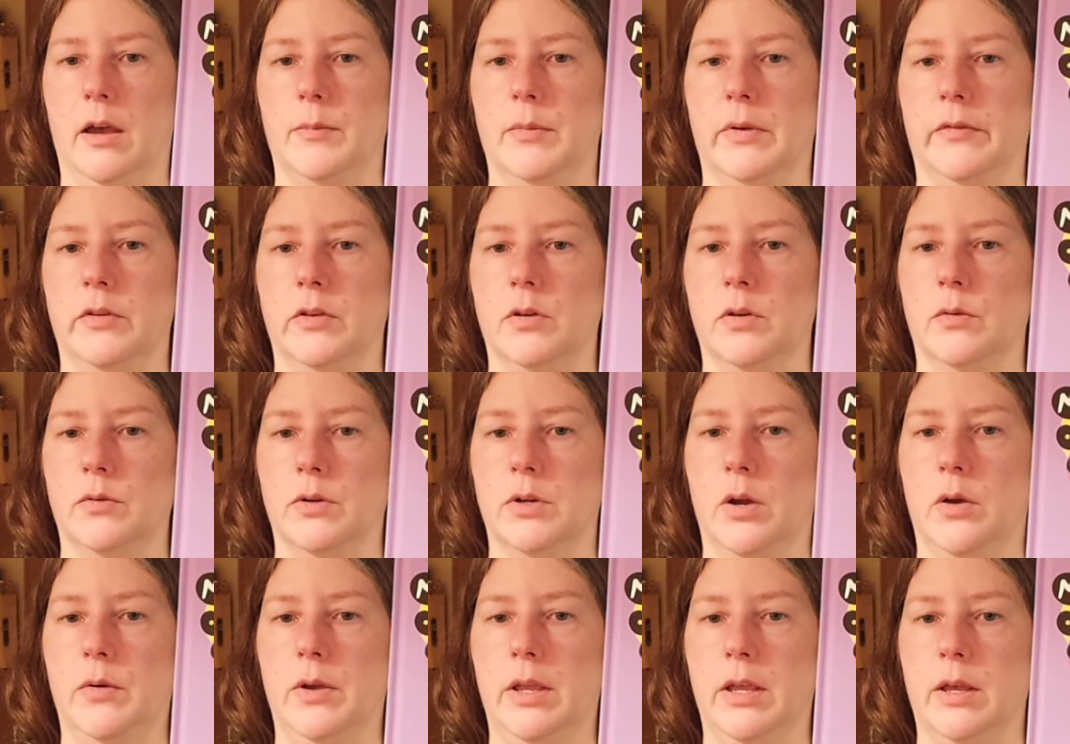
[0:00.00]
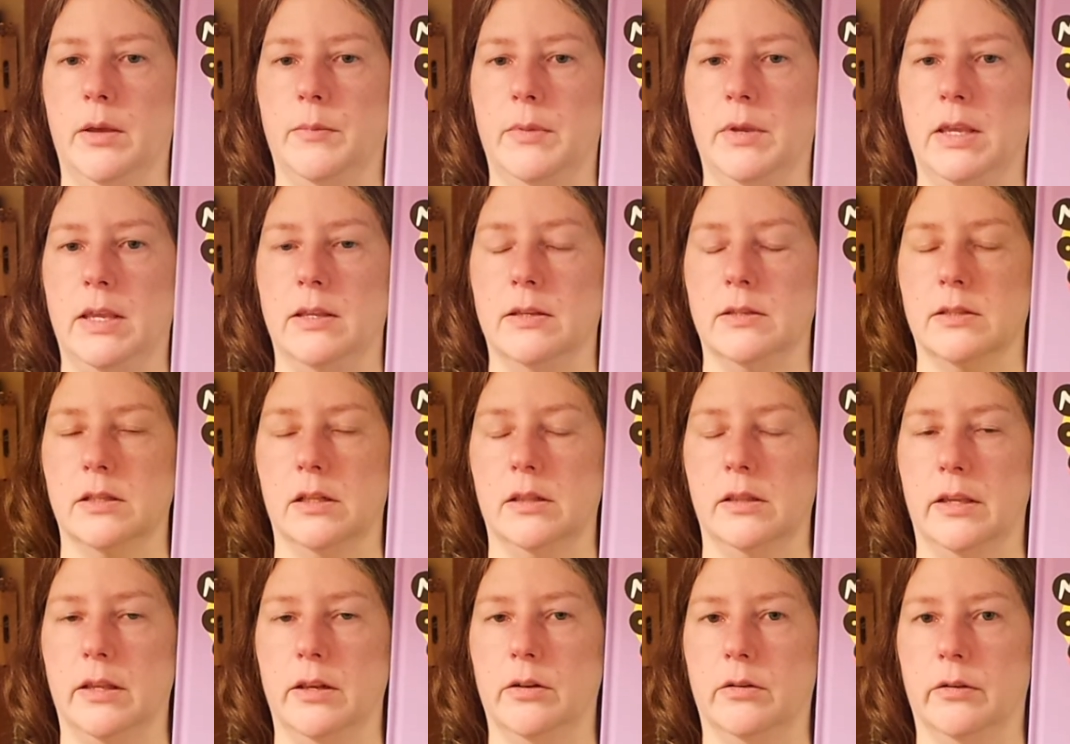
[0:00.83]
If you don't know him, he's the
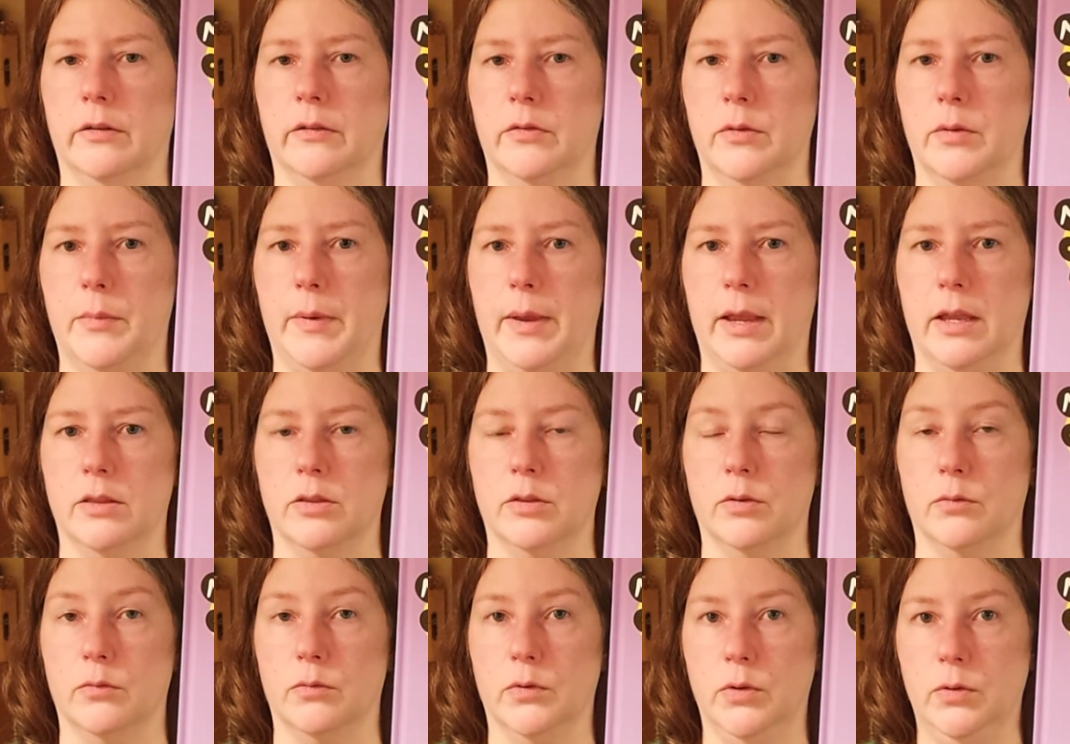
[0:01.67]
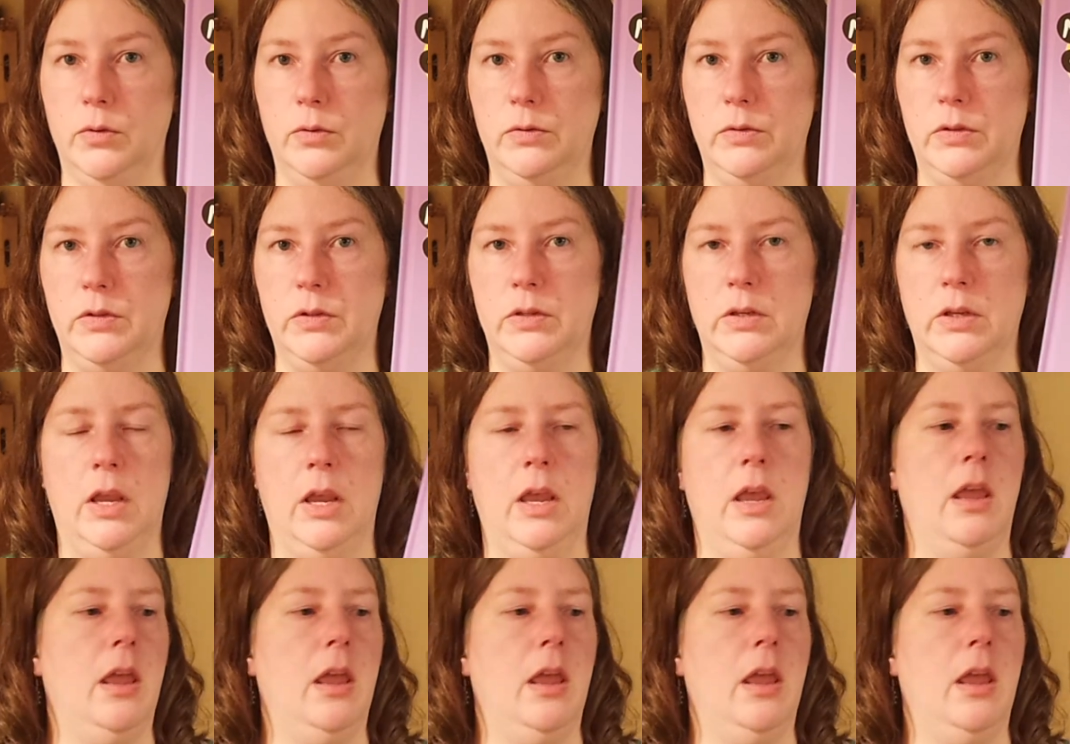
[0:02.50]
leader of the band The Roots.